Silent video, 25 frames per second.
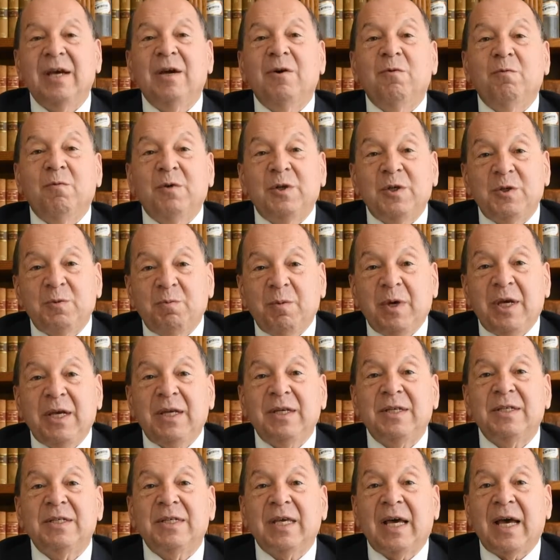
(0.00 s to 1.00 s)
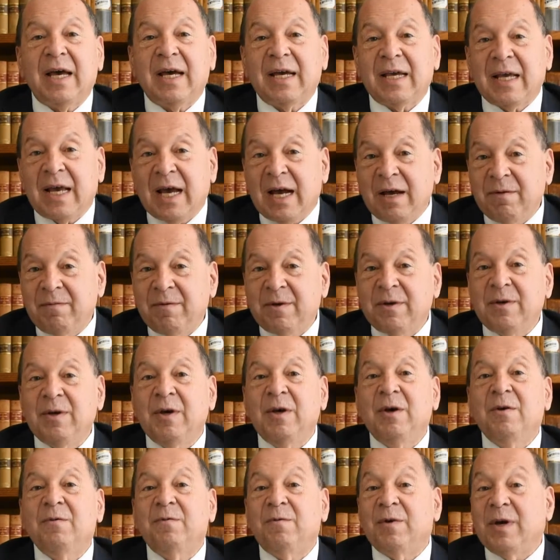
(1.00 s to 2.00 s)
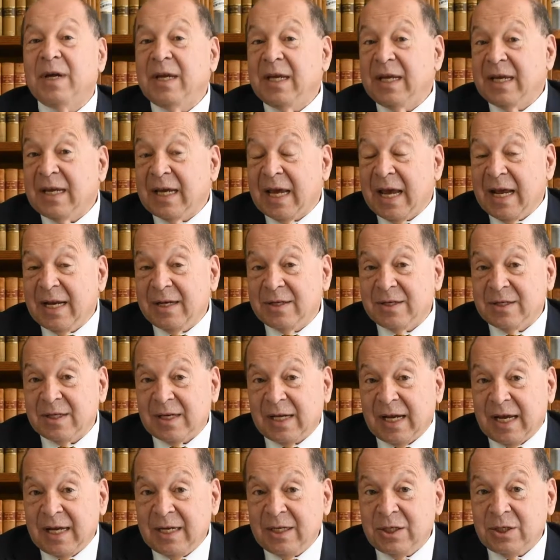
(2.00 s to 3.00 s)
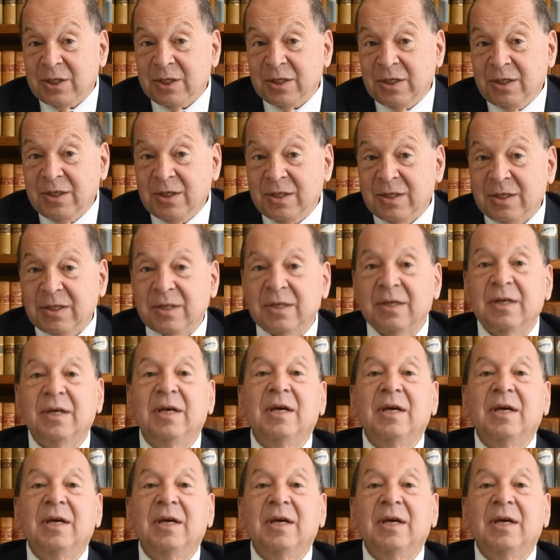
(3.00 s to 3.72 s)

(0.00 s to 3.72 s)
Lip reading: which means they are covered for any cancellations,